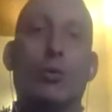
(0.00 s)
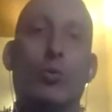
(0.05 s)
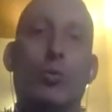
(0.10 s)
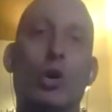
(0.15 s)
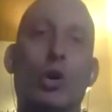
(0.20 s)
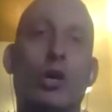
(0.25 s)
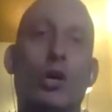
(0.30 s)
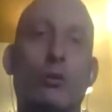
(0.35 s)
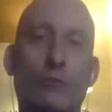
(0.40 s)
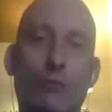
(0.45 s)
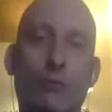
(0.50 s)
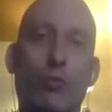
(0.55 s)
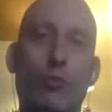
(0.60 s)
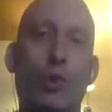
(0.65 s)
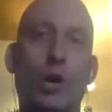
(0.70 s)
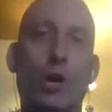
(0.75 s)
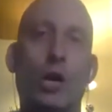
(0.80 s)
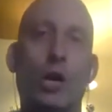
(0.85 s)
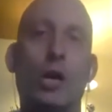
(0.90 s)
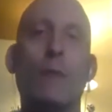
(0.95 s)
word
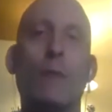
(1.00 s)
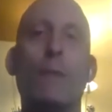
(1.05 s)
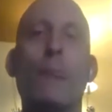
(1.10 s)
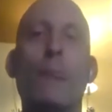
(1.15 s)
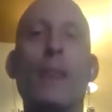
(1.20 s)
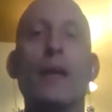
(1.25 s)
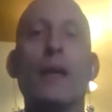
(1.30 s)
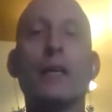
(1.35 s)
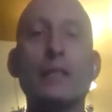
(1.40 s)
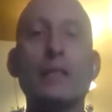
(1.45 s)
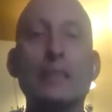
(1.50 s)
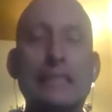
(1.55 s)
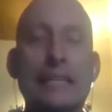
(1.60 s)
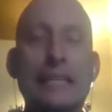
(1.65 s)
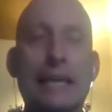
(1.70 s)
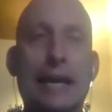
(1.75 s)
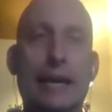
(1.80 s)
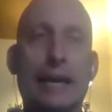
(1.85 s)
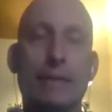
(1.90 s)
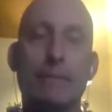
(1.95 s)
for
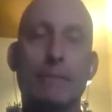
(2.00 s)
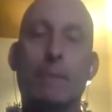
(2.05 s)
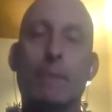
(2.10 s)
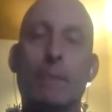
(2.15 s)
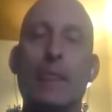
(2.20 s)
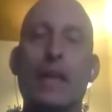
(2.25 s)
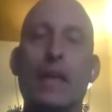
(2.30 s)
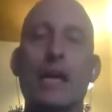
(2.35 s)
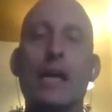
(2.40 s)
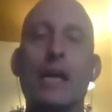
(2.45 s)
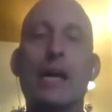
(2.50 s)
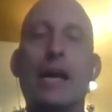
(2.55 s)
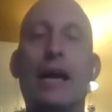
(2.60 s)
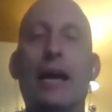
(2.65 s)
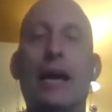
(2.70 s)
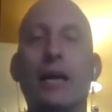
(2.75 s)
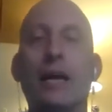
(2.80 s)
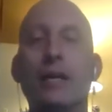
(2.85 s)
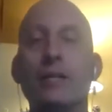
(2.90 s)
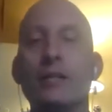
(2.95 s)
clinging.
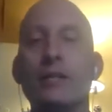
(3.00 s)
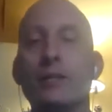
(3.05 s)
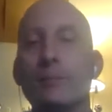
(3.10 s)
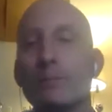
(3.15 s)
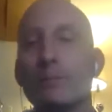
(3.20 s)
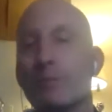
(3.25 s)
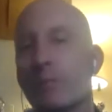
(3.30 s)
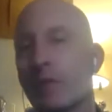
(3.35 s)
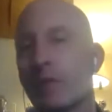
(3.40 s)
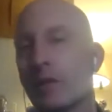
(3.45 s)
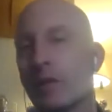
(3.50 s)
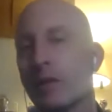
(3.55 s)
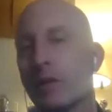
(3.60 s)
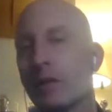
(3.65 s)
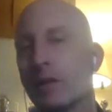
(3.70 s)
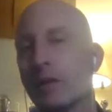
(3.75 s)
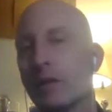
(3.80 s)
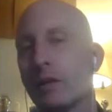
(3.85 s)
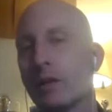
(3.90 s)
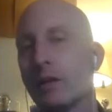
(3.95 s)
And
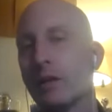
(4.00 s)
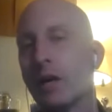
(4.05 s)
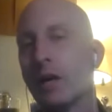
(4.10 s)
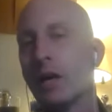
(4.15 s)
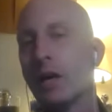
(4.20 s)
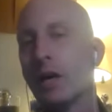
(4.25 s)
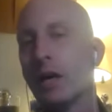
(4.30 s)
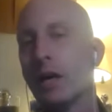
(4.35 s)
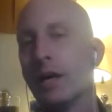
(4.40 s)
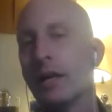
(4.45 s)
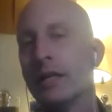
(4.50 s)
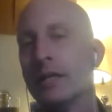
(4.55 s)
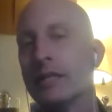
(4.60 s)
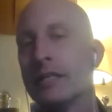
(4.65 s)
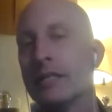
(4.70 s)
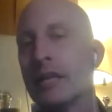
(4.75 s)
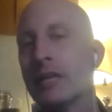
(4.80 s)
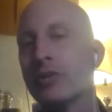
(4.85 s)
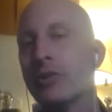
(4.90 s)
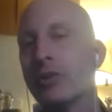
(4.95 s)
in
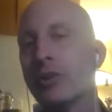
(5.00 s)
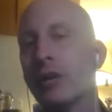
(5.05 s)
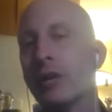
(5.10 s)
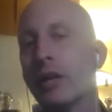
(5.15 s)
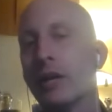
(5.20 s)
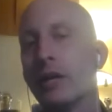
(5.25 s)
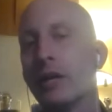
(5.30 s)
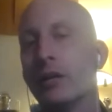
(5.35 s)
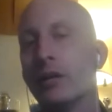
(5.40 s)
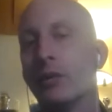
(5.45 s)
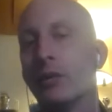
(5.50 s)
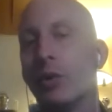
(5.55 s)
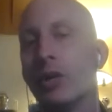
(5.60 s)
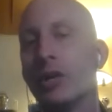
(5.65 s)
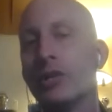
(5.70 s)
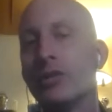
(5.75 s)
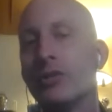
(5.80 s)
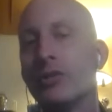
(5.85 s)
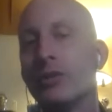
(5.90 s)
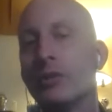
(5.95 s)
Sanskrit, the word
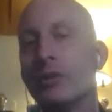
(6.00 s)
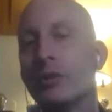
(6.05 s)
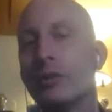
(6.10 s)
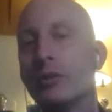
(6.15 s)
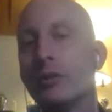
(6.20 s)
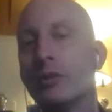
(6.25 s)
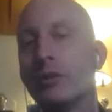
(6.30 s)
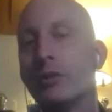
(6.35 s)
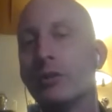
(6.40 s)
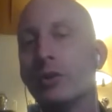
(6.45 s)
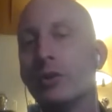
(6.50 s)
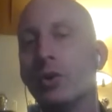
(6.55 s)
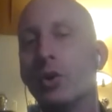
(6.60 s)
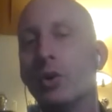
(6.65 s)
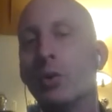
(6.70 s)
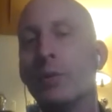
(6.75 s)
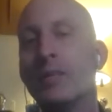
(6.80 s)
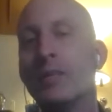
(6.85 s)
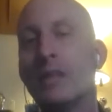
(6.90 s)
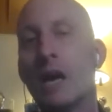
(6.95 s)
is
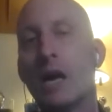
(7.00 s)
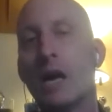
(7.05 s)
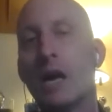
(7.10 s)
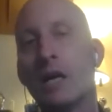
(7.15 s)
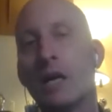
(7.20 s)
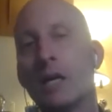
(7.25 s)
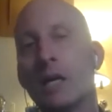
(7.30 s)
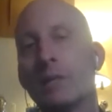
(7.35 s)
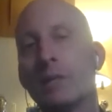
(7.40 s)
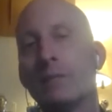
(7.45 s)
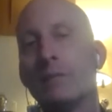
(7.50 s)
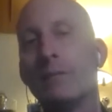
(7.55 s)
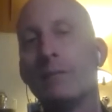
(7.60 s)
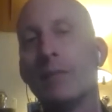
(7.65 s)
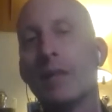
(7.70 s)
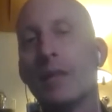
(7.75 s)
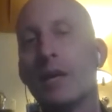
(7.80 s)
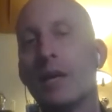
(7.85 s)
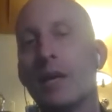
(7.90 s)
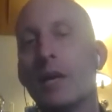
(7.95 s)
upadana,
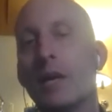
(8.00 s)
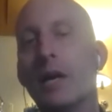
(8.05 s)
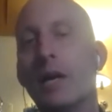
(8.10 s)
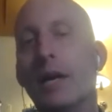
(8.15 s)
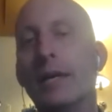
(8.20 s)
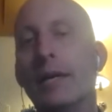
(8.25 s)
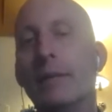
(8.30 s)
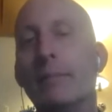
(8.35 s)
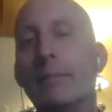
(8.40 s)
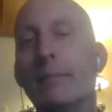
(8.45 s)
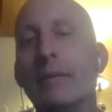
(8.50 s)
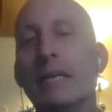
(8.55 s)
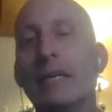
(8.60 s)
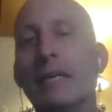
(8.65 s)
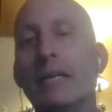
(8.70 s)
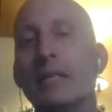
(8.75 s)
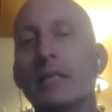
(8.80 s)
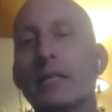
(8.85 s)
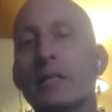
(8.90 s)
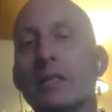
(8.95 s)
and it
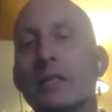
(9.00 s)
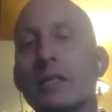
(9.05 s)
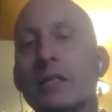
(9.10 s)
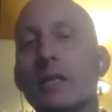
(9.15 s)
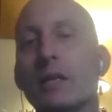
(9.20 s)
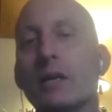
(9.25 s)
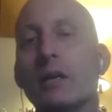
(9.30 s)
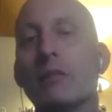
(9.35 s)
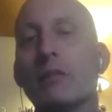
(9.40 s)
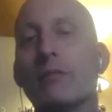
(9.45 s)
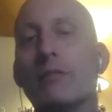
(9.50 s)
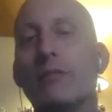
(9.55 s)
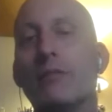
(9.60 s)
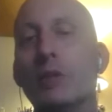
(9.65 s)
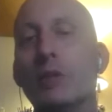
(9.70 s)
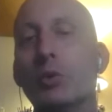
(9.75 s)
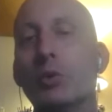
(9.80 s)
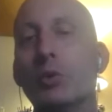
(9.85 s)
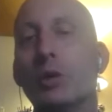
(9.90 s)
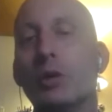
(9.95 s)
means
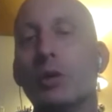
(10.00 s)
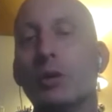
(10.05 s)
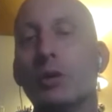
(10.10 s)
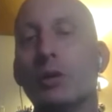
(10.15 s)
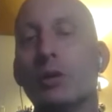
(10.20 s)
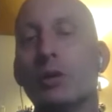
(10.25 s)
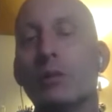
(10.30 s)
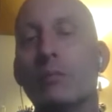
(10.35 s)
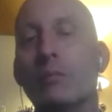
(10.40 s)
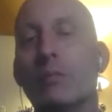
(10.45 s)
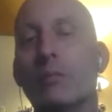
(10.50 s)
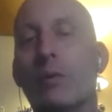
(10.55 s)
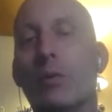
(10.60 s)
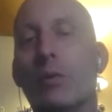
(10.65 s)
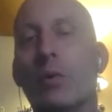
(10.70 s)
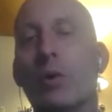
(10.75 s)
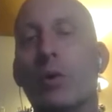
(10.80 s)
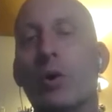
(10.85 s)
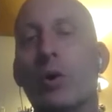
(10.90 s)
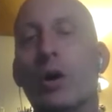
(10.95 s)
fuel
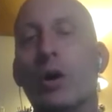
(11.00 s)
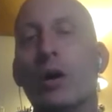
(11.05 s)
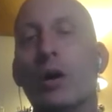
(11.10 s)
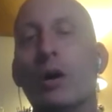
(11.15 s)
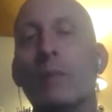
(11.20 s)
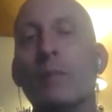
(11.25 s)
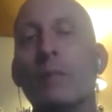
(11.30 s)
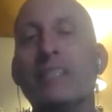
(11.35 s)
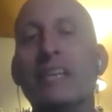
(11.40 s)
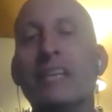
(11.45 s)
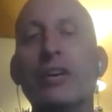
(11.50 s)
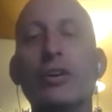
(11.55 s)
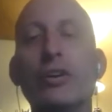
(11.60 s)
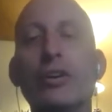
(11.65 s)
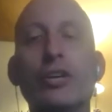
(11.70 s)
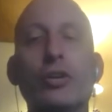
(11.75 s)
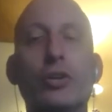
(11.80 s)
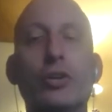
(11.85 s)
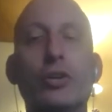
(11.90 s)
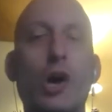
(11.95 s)
or
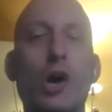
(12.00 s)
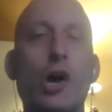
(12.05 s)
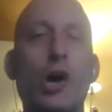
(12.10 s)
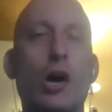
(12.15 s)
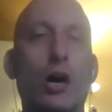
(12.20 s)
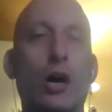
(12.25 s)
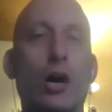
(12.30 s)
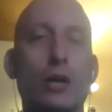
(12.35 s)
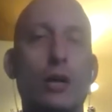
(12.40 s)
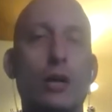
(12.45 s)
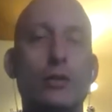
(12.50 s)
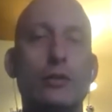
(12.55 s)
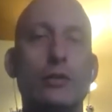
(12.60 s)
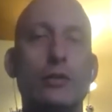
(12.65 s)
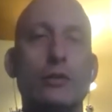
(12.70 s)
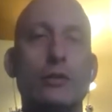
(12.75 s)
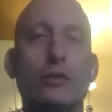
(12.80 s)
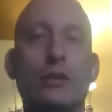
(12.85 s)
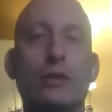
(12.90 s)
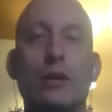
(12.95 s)
material
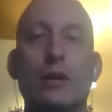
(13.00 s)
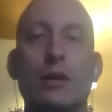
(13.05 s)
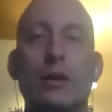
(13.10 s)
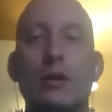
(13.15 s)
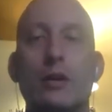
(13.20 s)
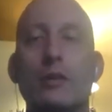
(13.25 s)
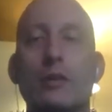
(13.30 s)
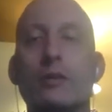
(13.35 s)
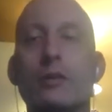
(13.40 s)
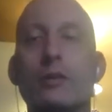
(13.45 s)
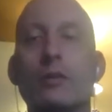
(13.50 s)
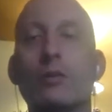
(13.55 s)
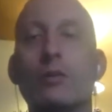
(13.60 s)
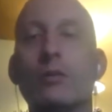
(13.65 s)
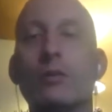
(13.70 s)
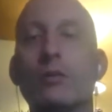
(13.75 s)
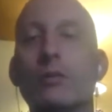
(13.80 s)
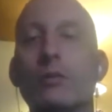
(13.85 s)
cause. So